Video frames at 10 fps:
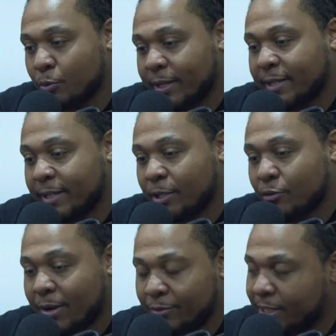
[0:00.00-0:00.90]
that they
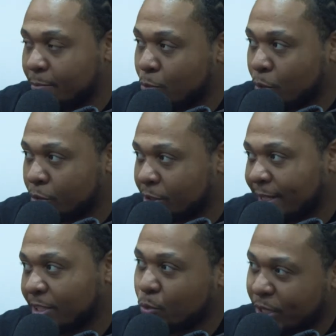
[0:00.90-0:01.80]
gravitate more to
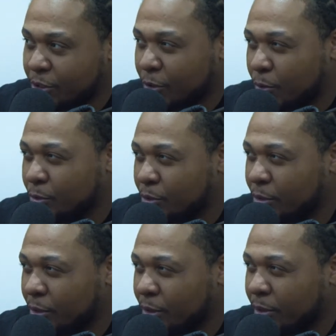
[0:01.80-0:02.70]
like the West Coast.
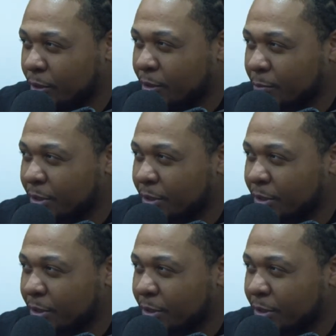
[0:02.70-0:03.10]
You know what I mean?